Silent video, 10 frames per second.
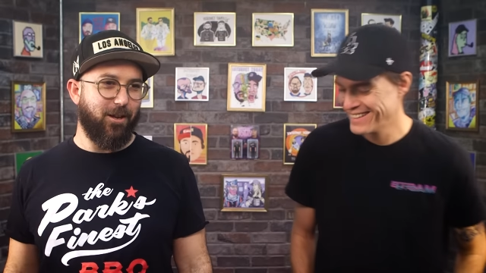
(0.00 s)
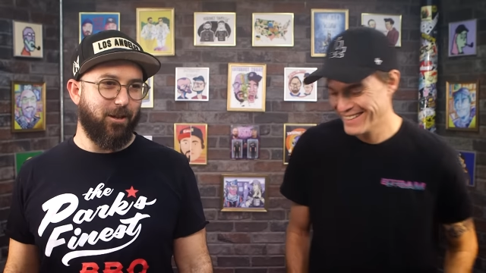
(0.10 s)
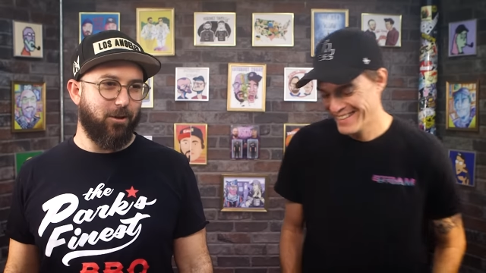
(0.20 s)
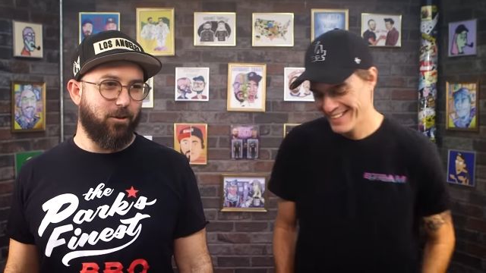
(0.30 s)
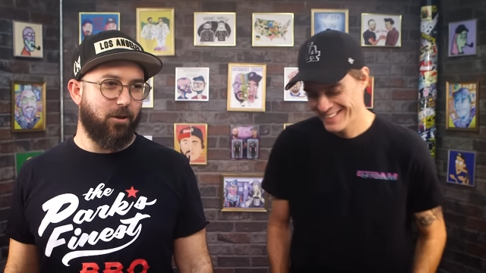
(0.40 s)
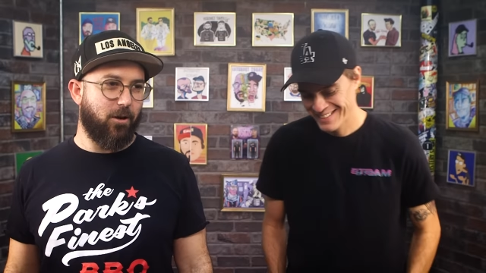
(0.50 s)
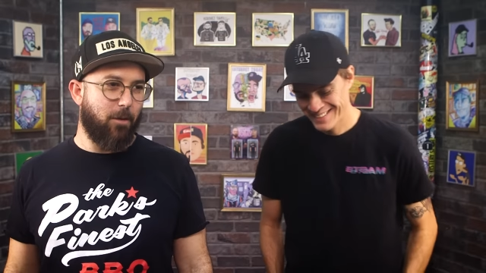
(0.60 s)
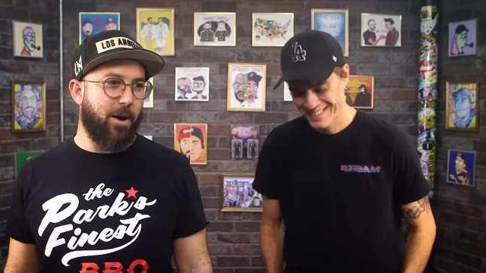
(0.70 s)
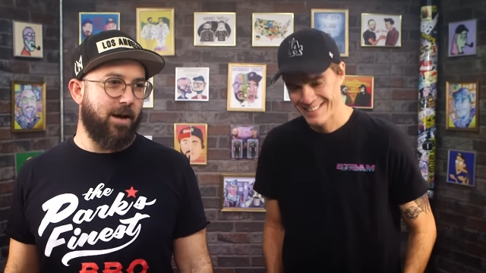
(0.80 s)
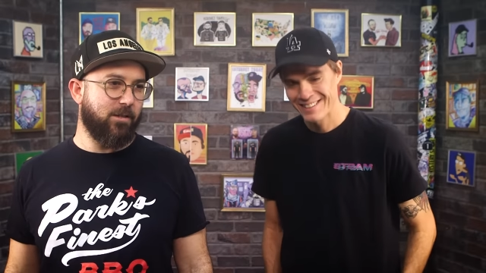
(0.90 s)
Speaker 1: uh, they're
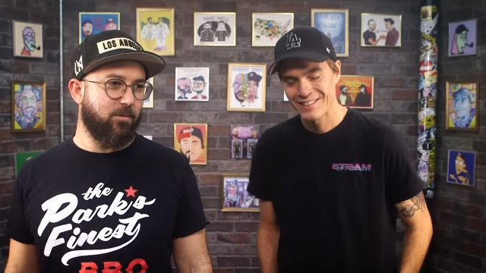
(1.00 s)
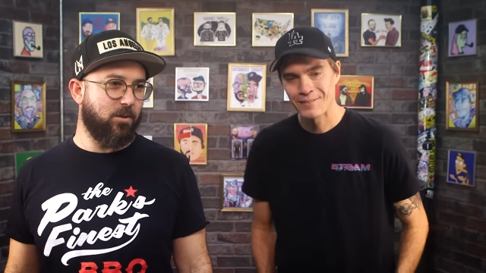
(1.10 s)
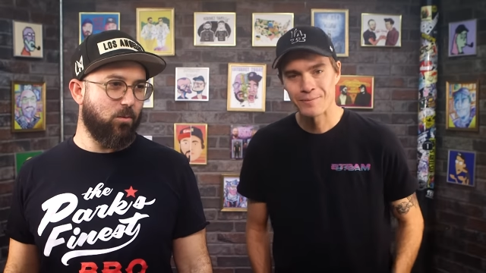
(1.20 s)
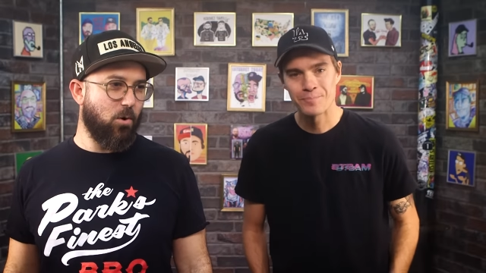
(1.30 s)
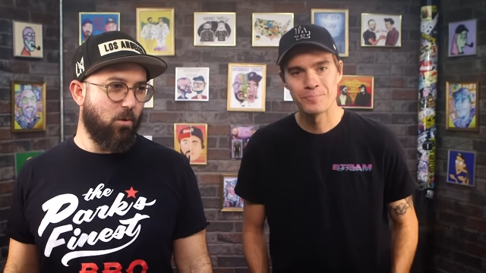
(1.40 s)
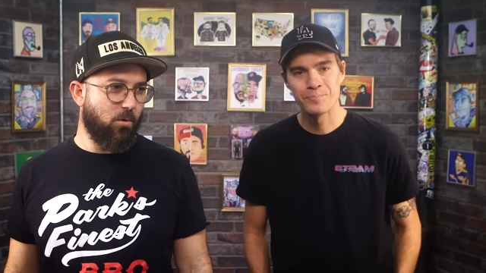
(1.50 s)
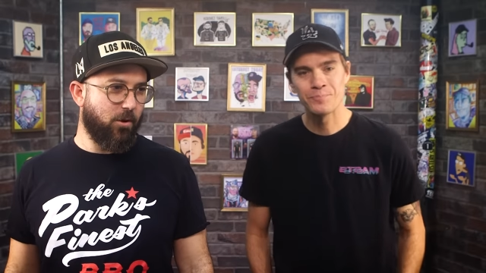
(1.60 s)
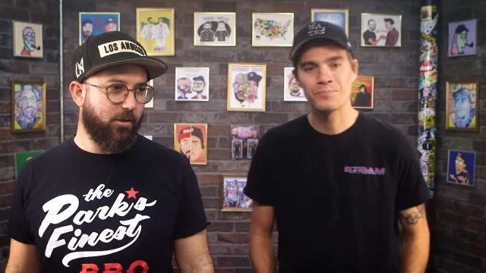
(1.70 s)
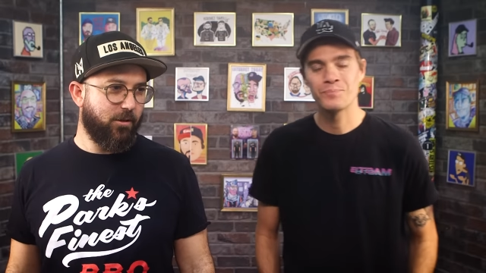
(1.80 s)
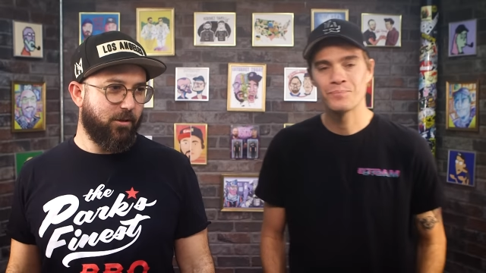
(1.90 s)
the Hamas of the squirrel
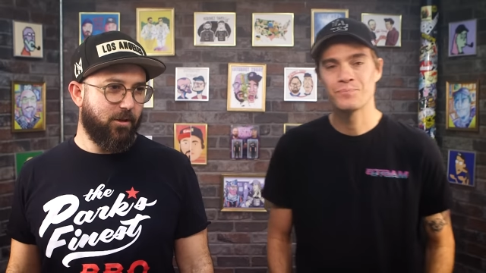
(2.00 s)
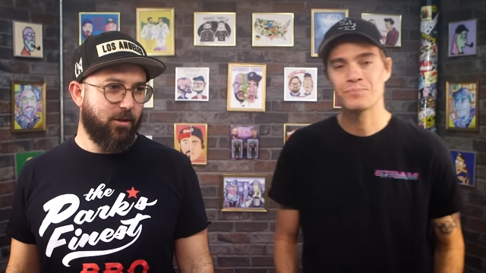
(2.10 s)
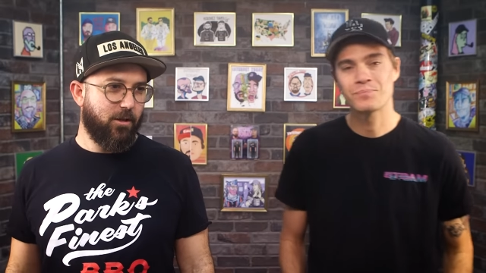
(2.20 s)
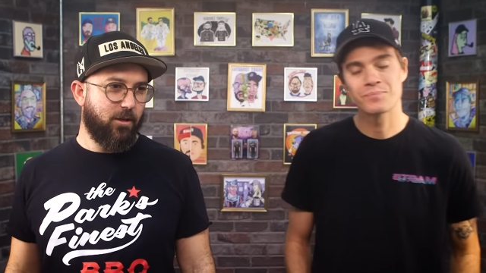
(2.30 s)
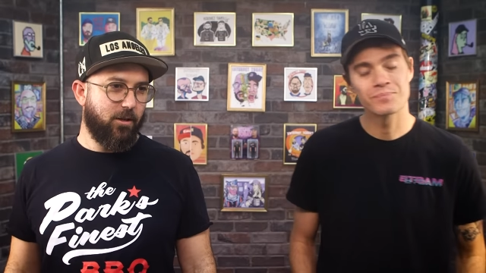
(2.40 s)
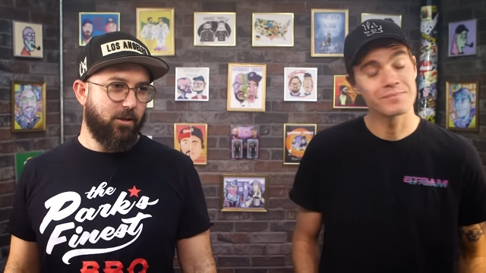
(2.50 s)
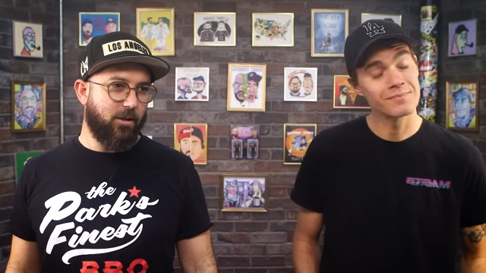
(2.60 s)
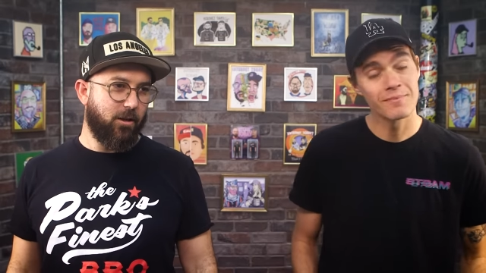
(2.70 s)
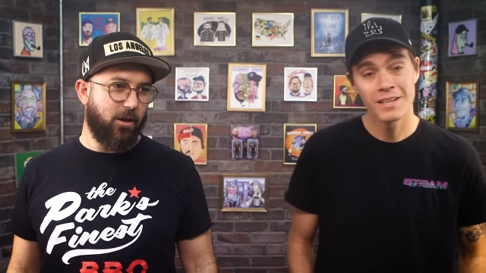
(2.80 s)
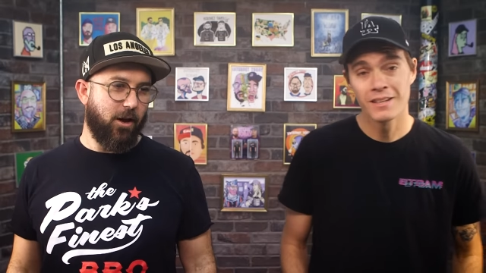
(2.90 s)
world.
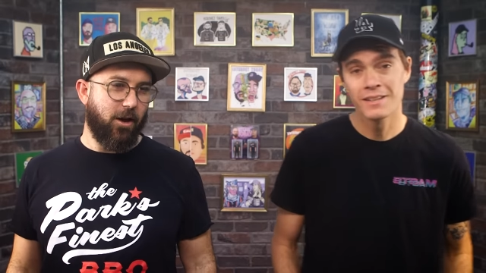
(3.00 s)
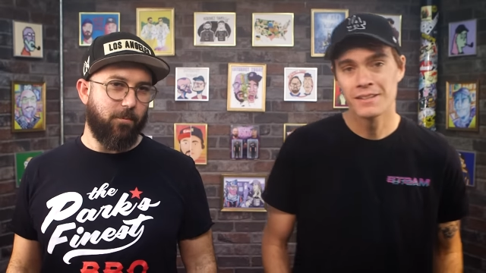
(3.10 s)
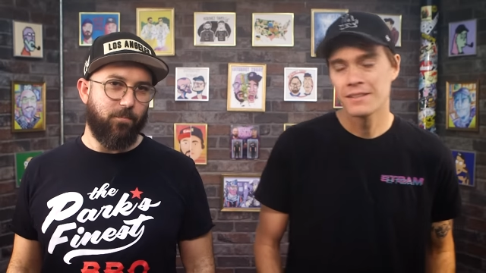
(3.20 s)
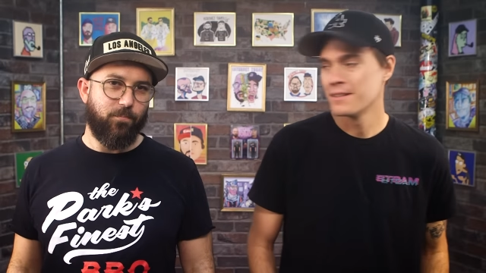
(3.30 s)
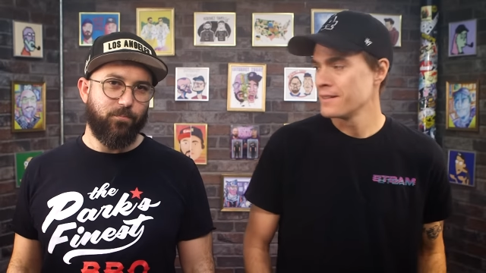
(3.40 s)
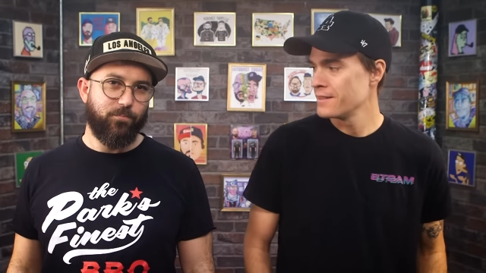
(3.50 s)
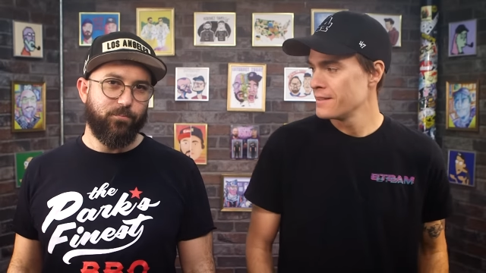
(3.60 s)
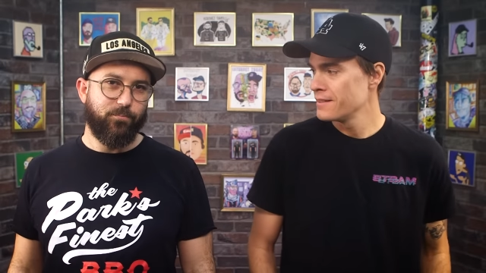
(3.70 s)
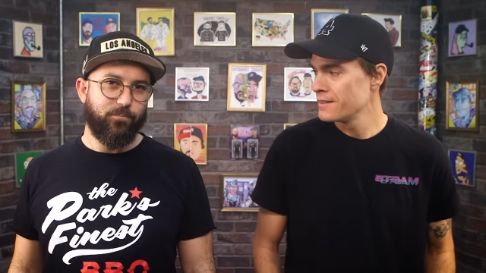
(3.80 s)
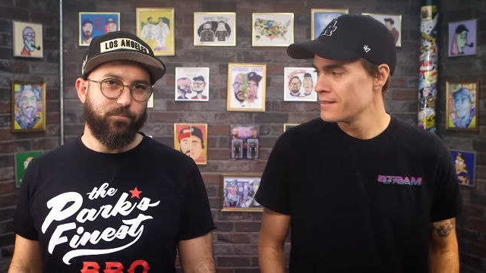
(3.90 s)
Mm-hmm. Um,
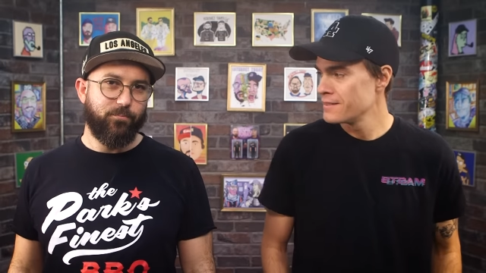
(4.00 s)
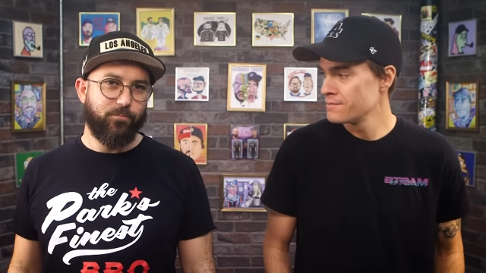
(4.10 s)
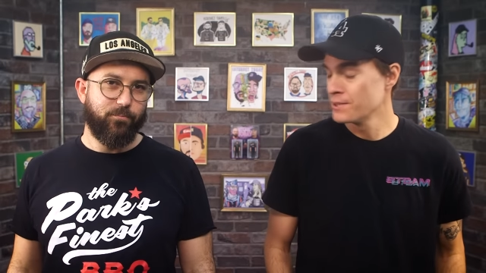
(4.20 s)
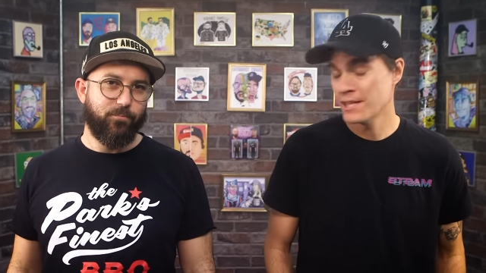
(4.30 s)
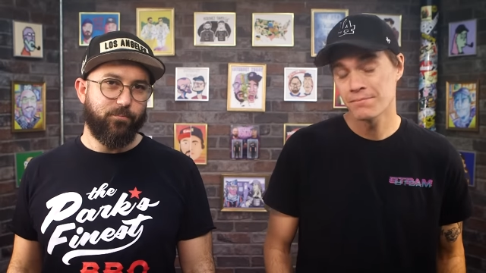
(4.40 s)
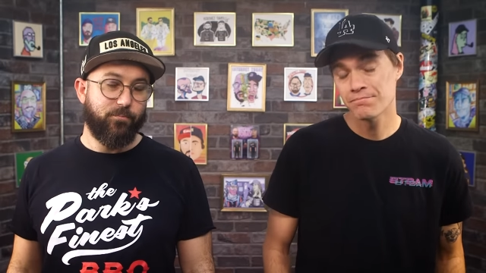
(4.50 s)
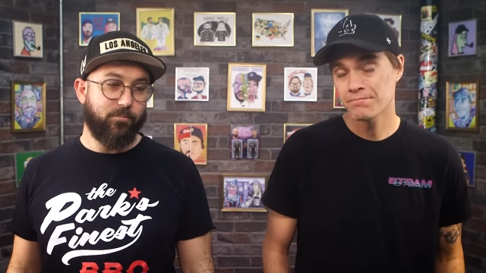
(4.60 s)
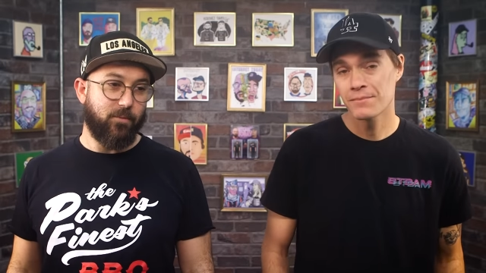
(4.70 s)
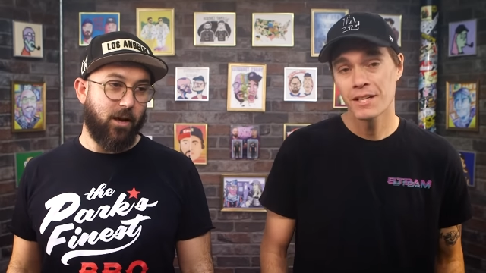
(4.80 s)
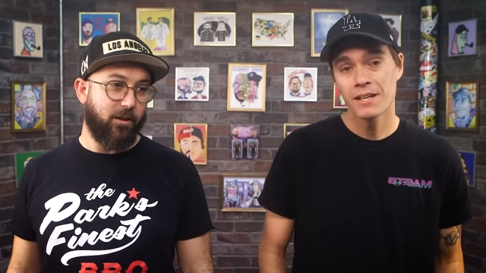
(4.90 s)
yeah.
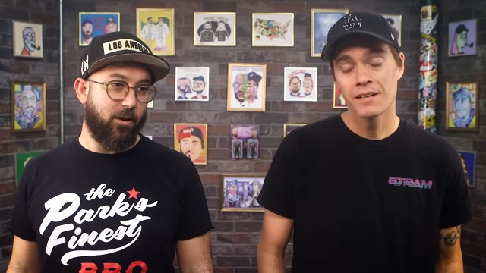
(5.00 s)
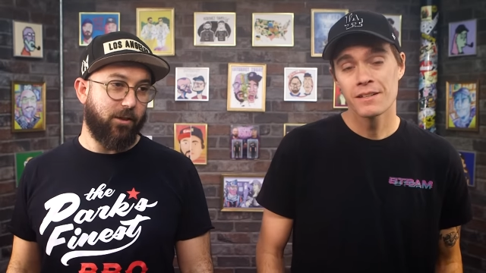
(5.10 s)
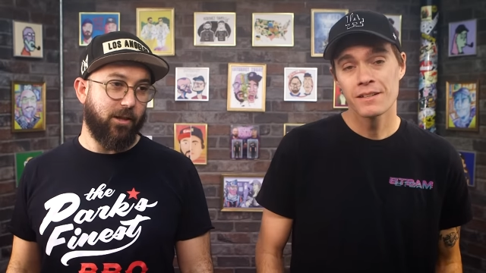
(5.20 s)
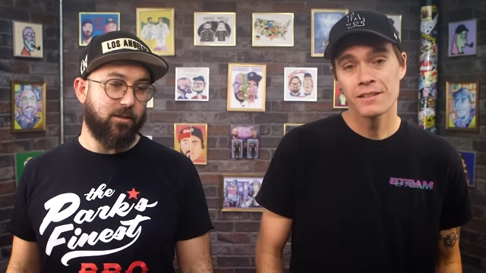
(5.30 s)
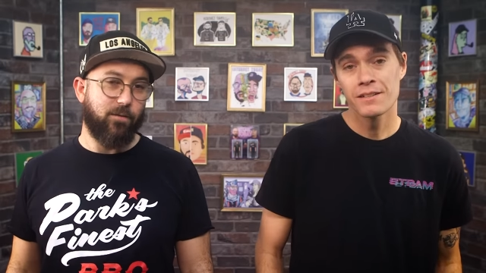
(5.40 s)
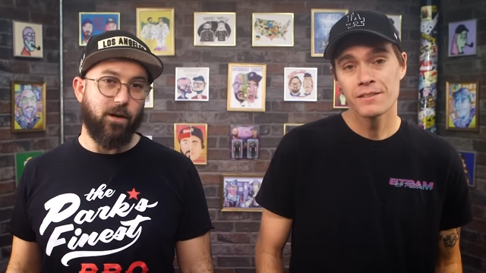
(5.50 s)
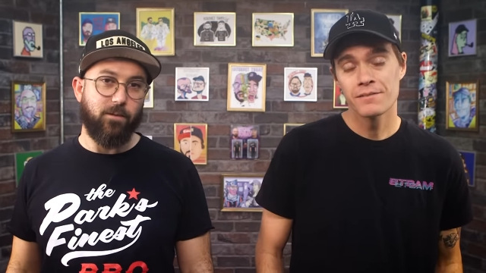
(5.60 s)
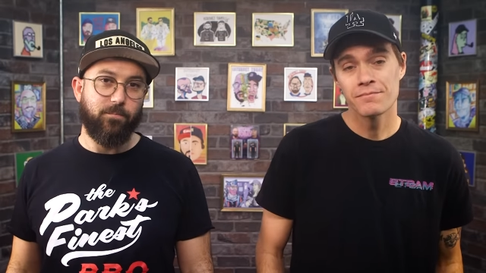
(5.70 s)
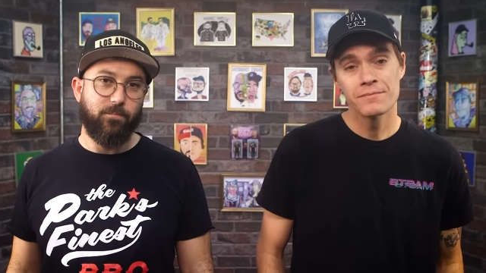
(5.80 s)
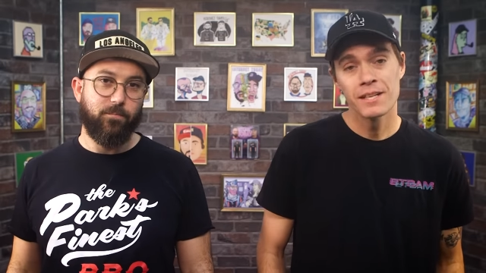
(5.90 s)
I, I, don't think that's
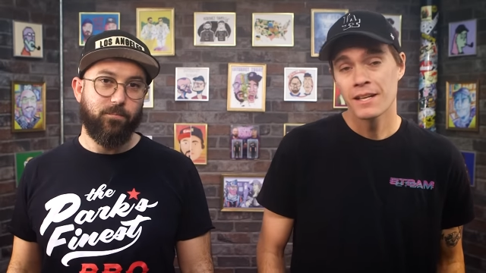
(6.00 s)
fair.